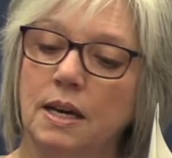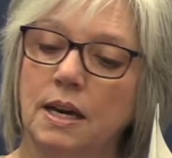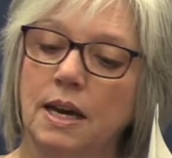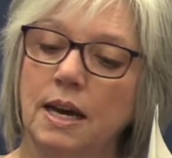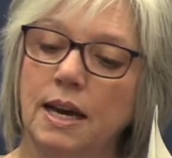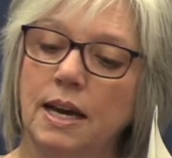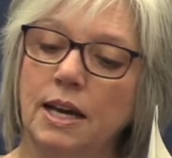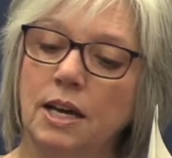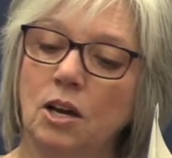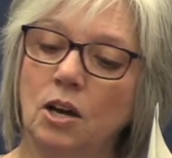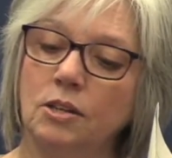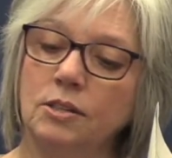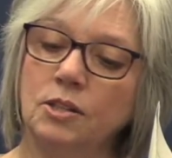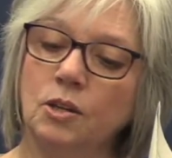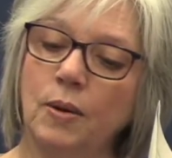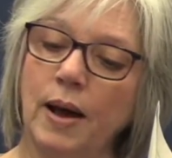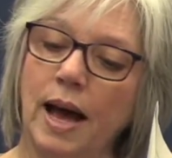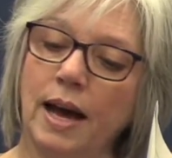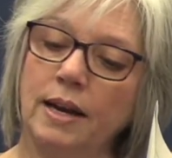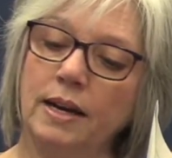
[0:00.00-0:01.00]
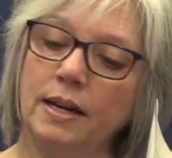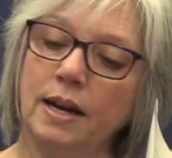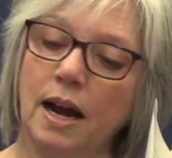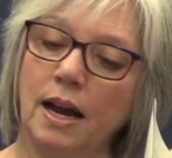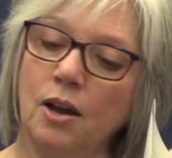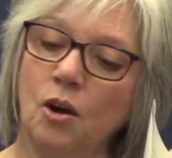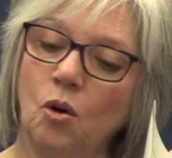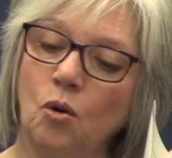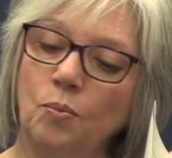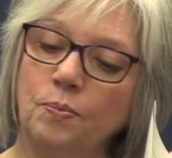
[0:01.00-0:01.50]
He also added, I
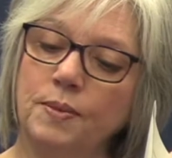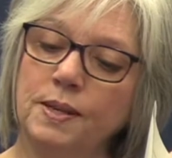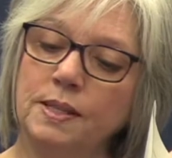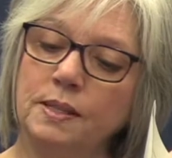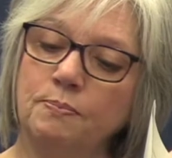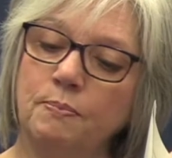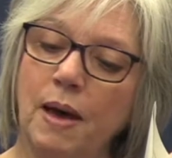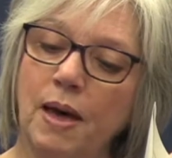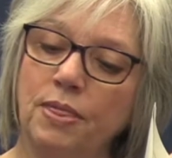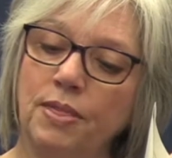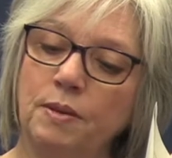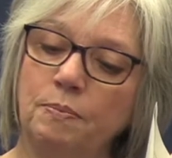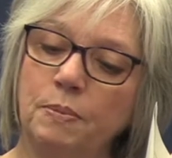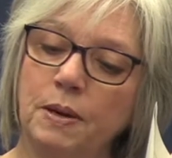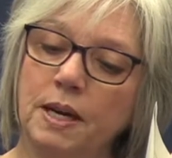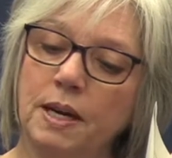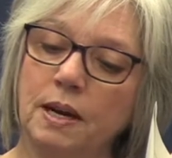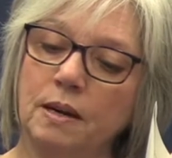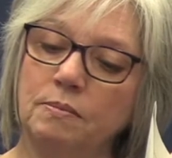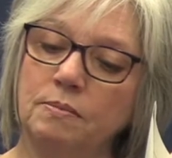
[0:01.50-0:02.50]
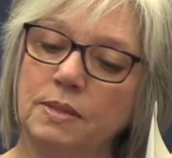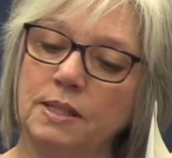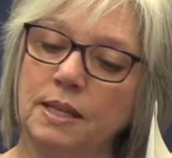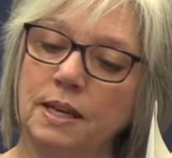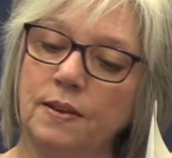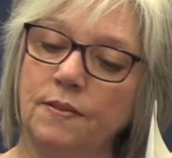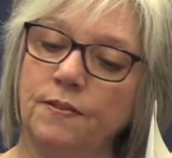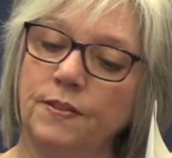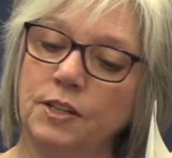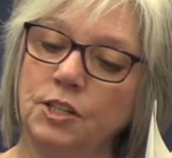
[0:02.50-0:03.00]
hope this method becomes
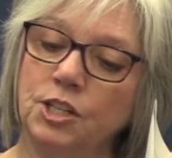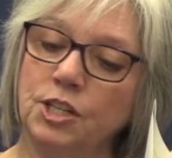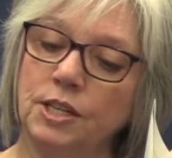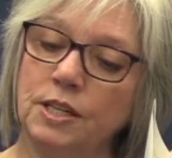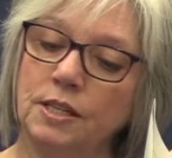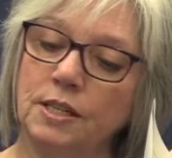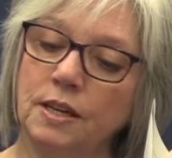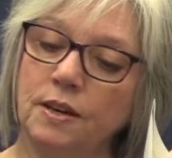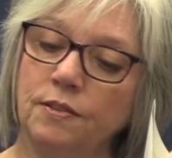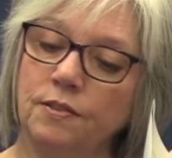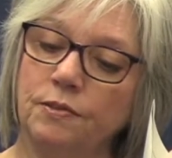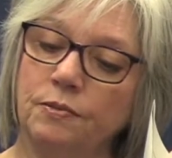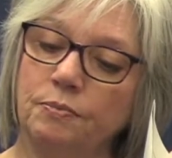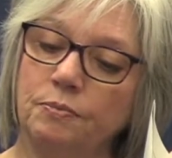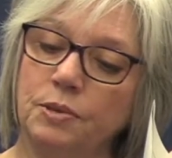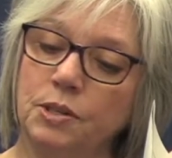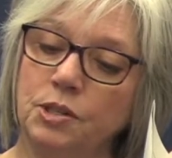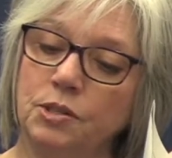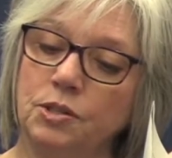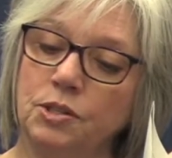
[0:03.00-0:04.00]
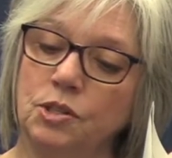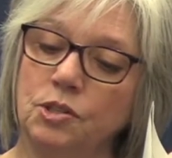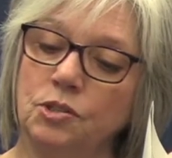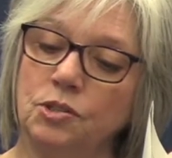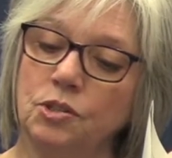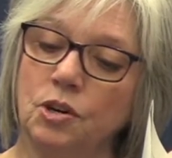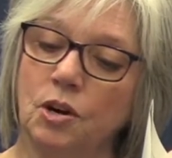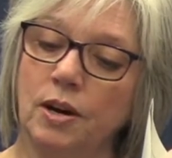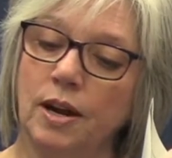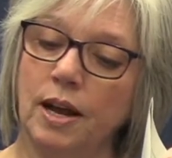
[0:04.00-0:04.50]
efficient if producers
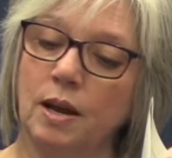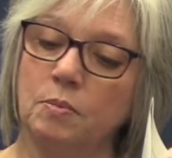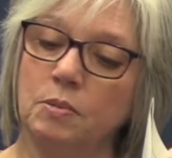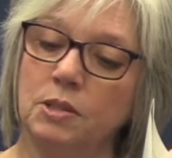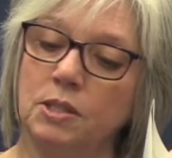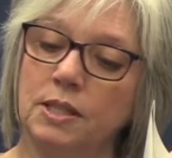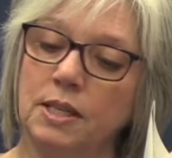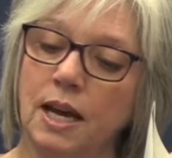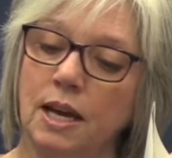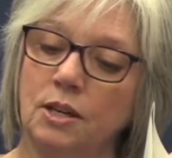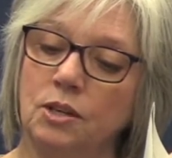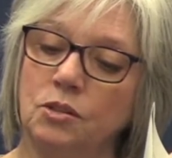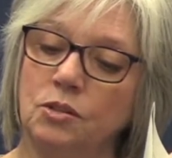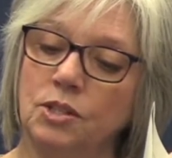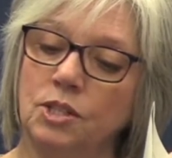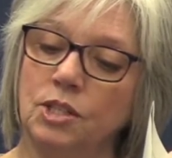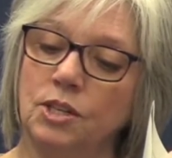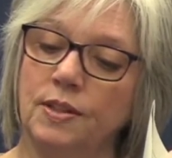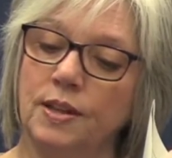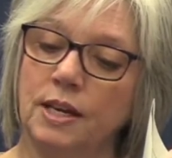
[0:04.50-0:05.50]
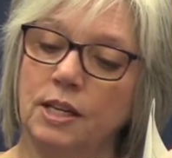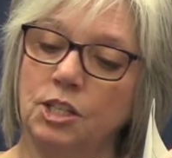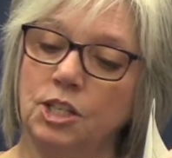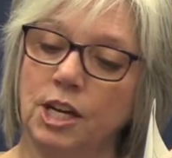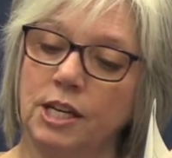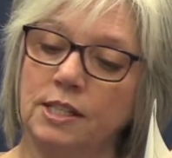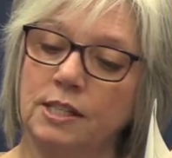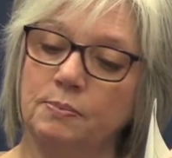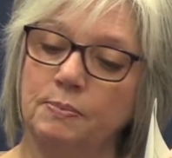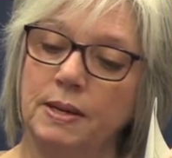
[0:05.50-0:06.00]
are able to get used to the
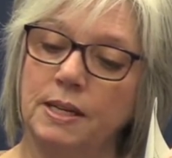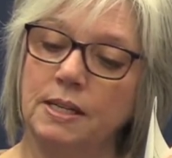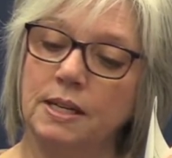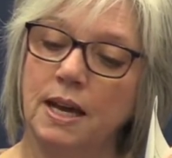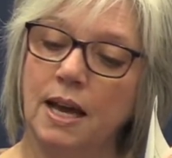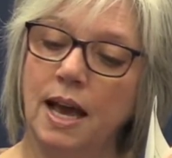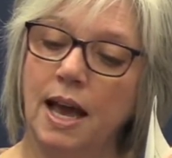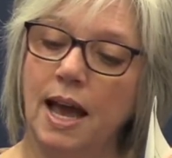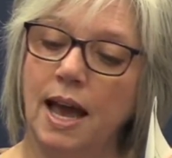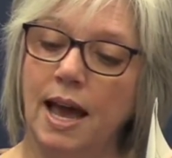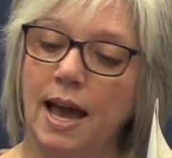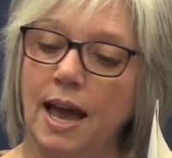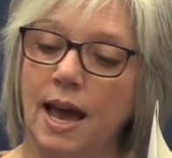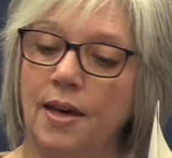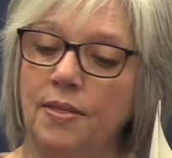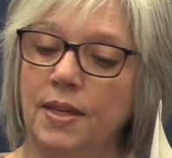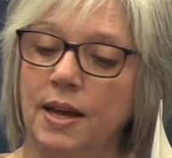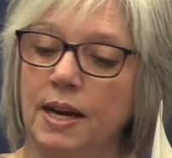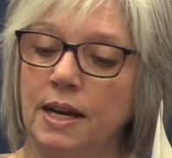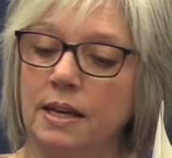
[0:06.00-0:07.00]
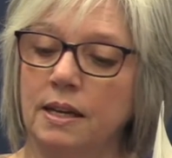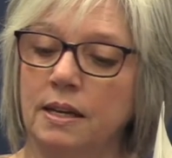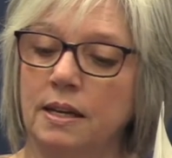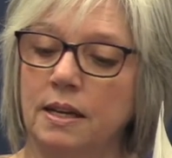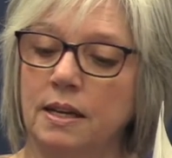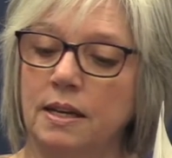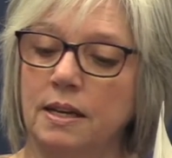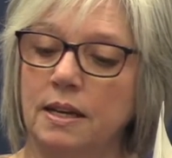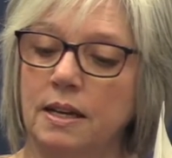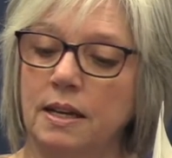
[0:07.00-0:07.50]
adjustment, and that it
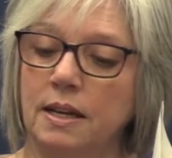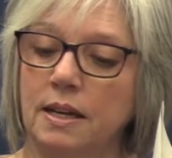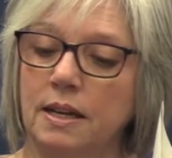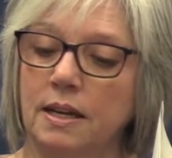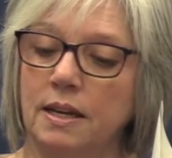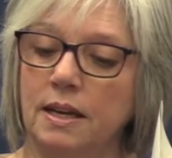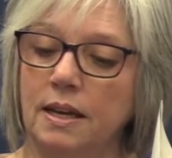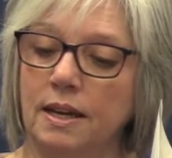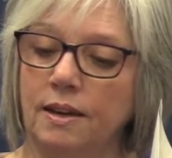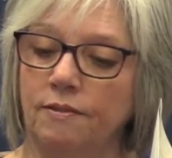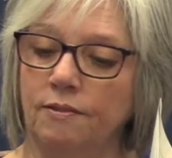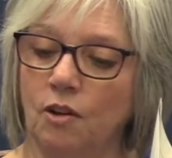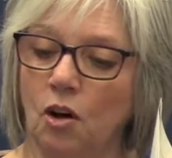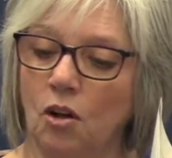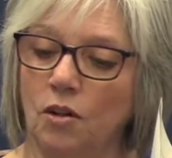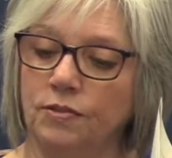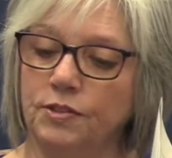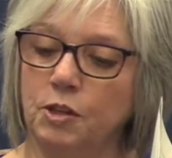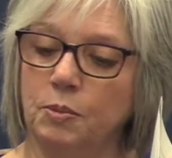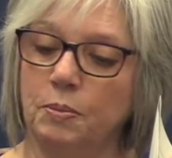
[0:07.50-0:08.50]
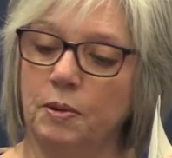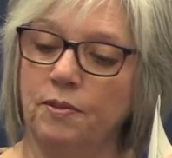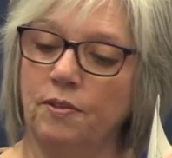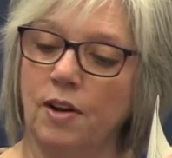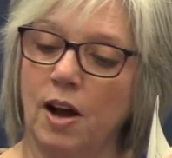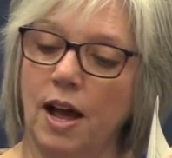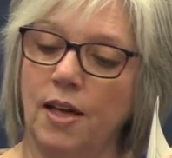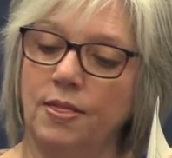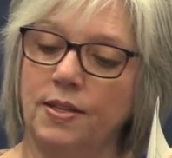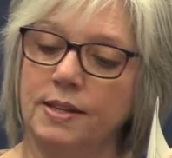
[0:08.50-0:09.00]
can evolve to
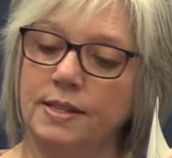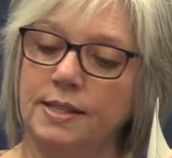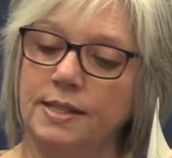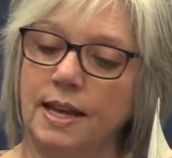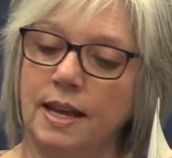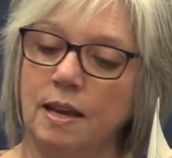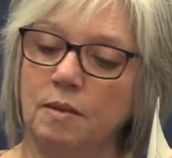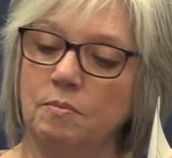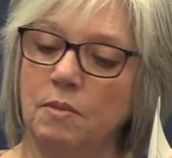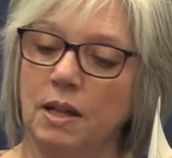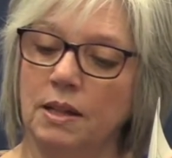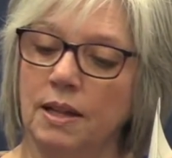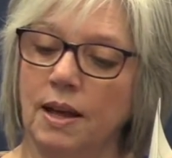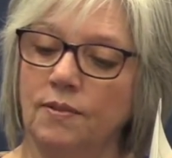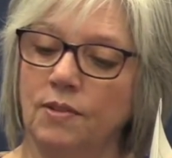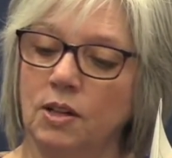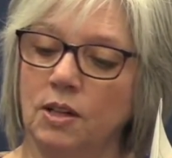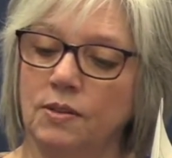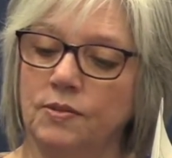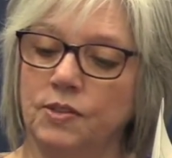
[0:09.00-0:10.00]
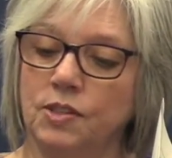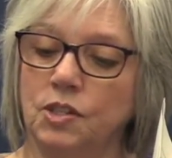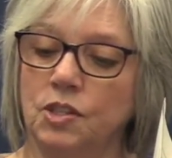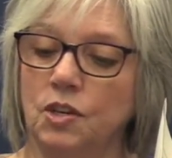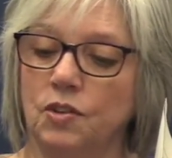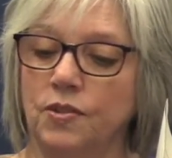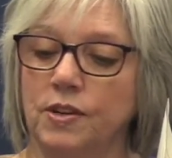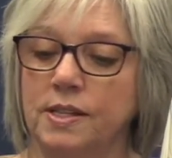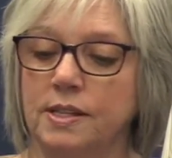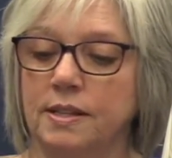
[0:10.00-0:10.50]
provide the same level of
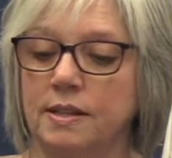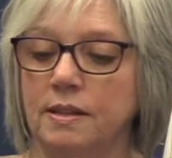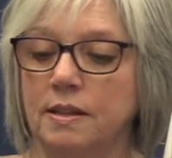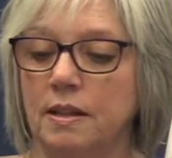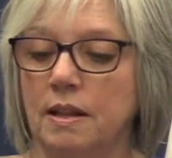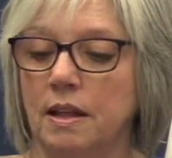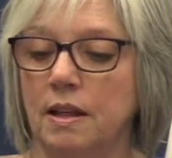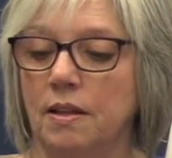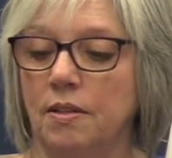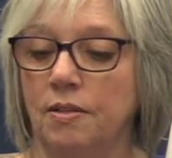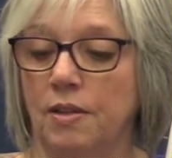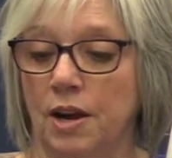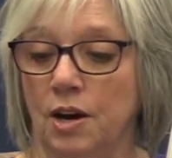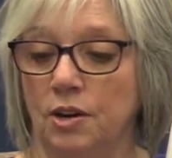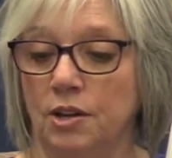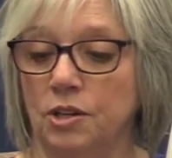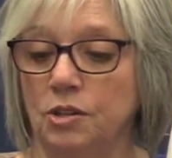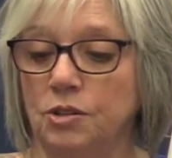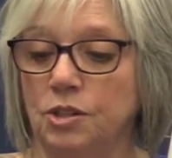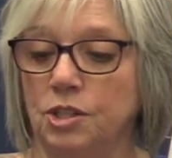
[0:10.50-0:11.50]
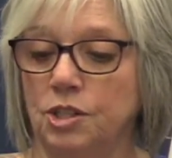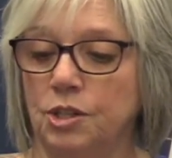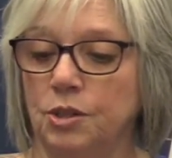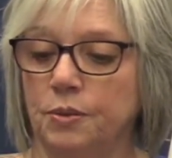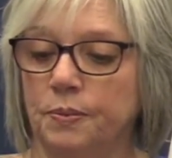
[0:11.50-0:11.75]
service they are used to.